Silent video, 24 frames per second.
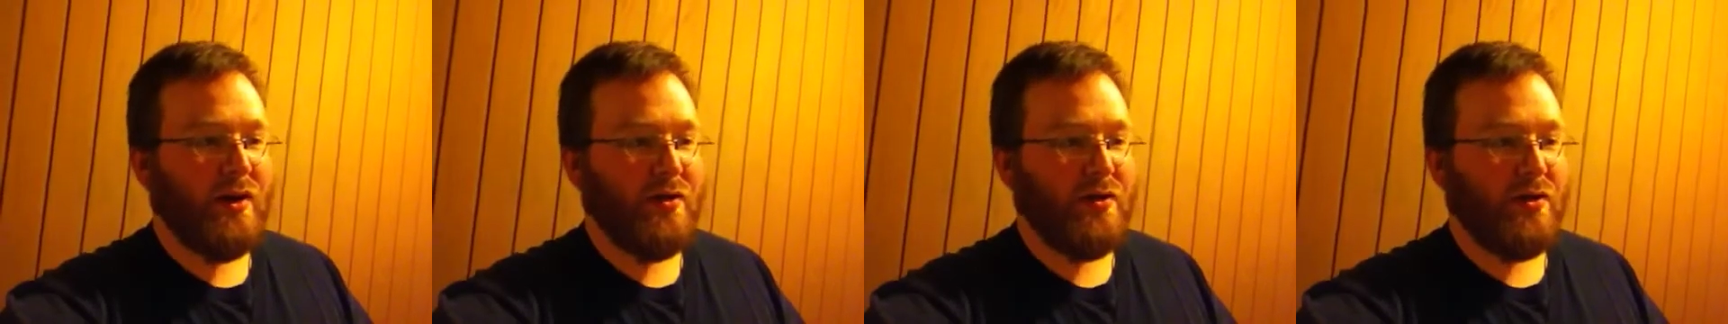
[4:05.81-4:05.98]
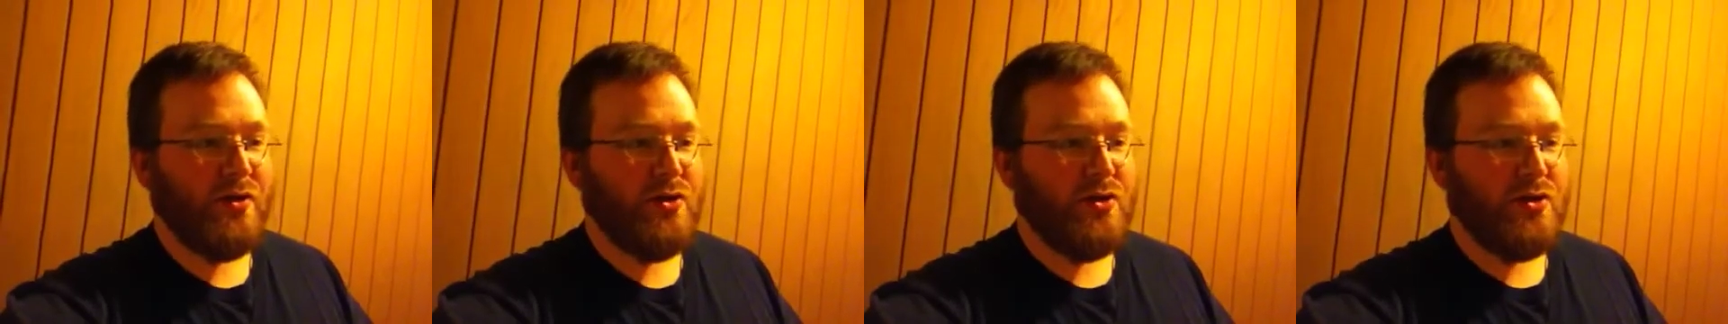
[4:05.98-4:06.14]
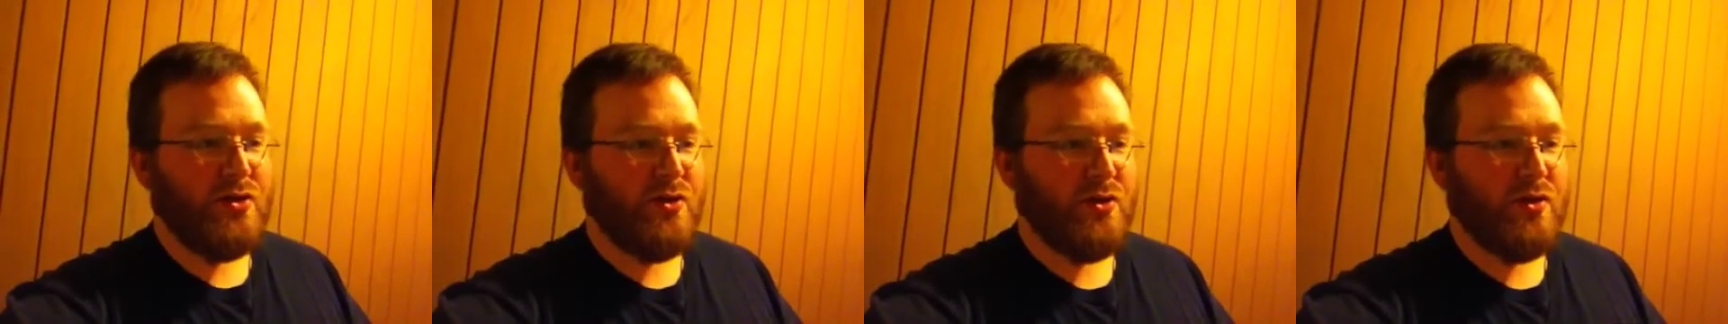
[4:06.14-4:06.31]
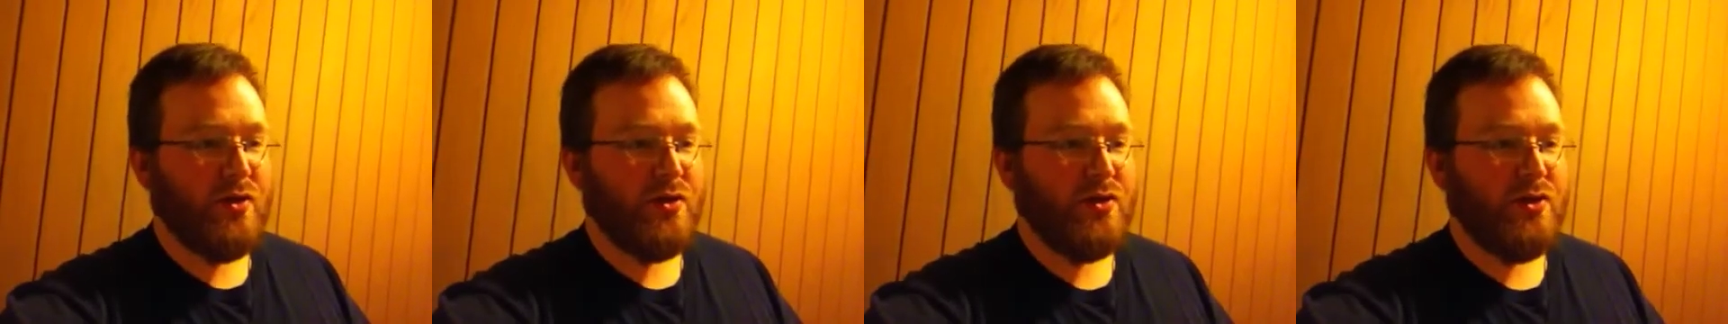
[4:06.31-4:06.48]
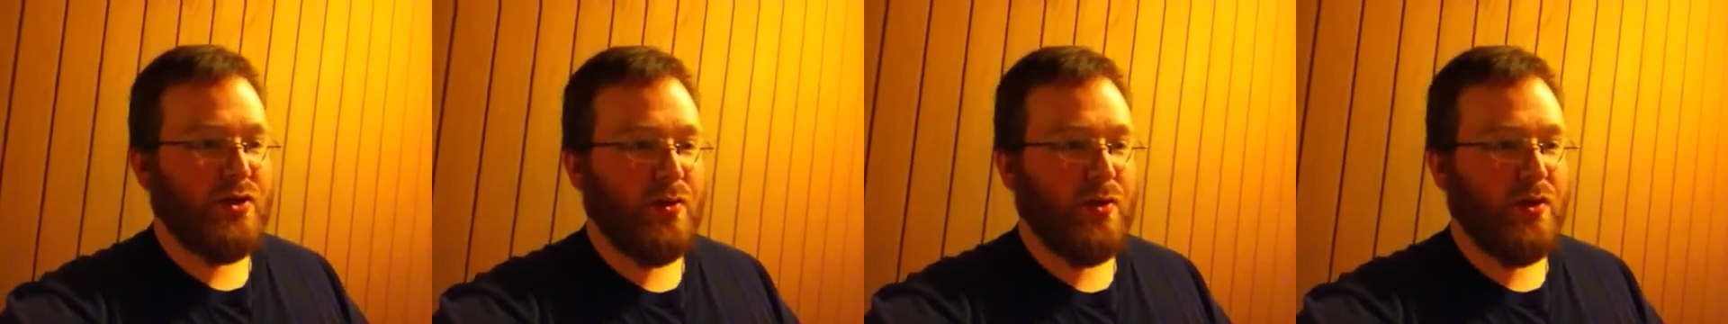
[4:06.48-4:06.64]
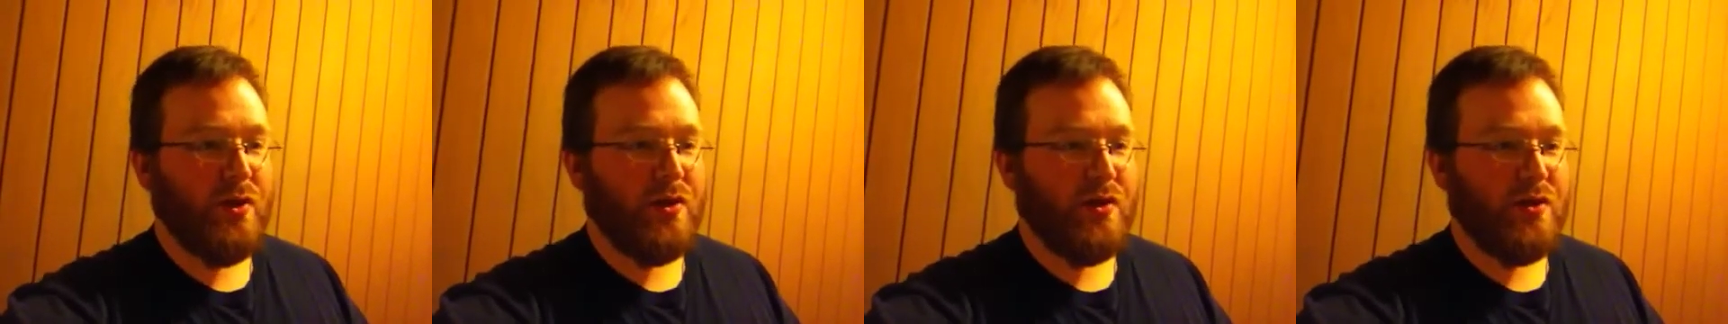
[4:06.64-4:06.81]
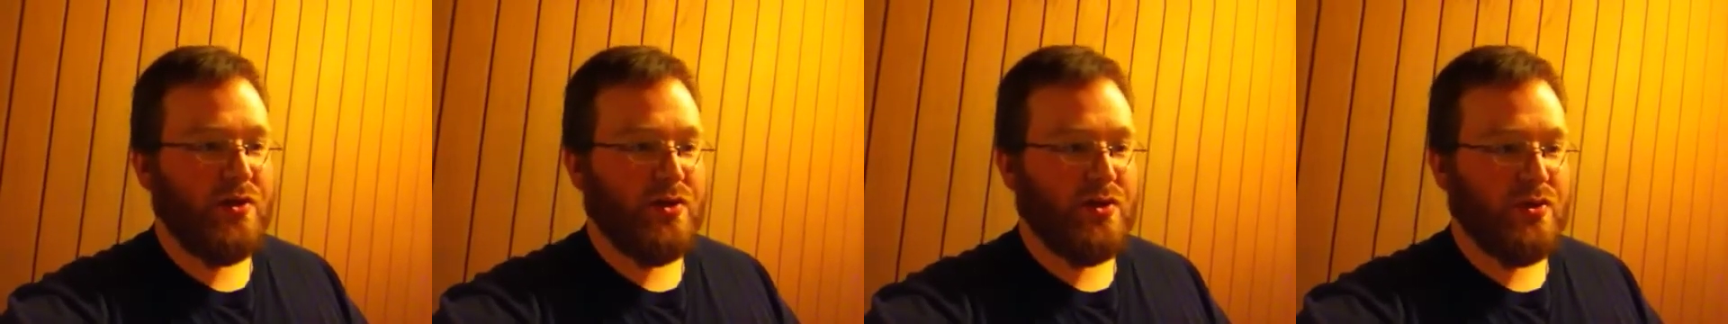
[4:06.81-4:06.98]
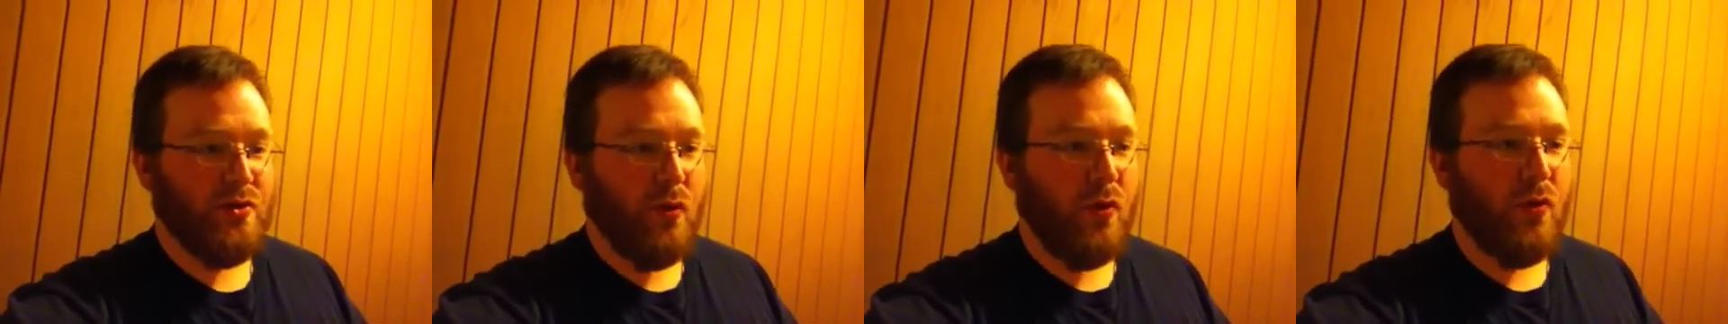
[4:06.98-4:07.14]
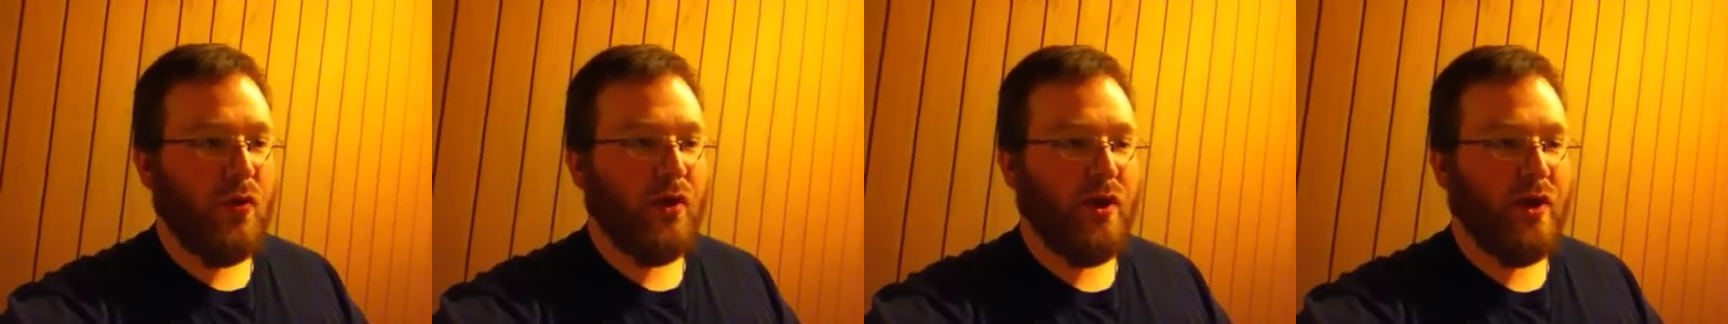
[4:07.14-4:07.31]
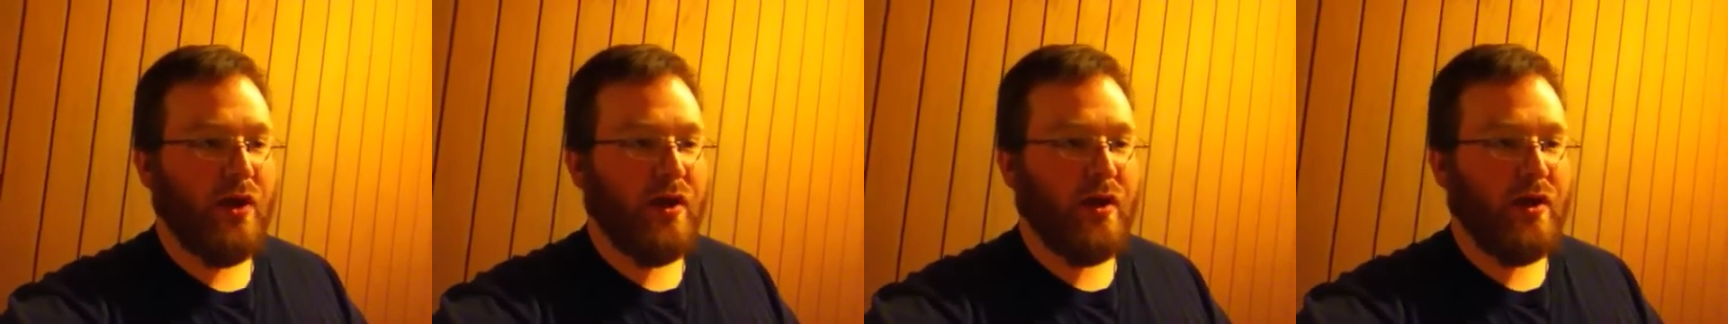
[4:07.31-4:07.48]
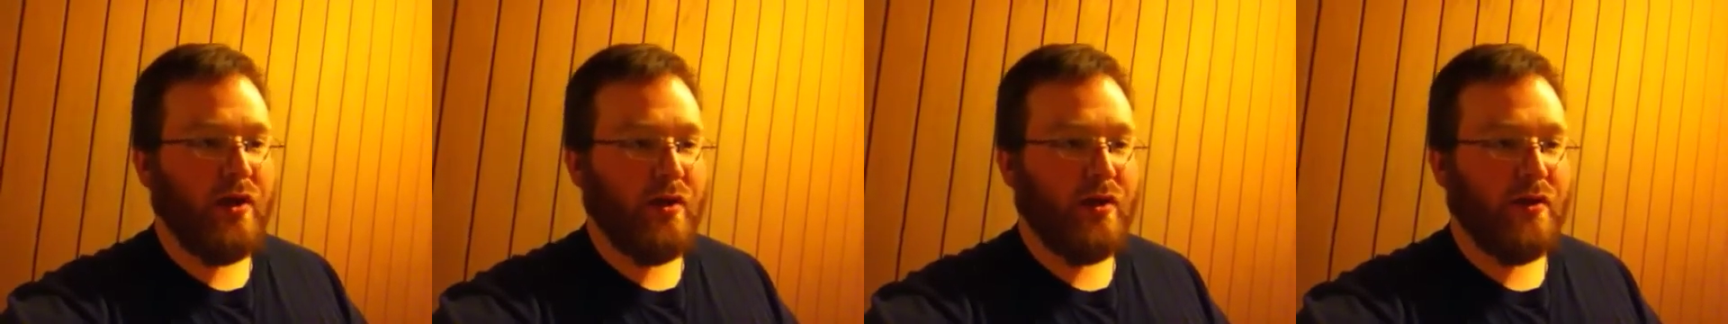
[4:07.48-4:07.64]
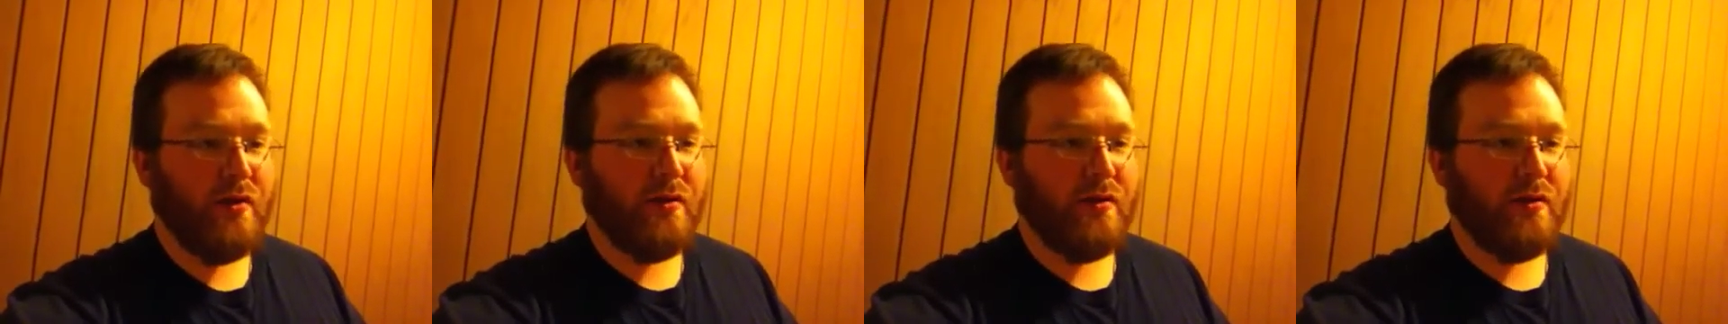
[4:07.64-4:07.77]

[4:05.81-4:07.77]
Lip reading: the story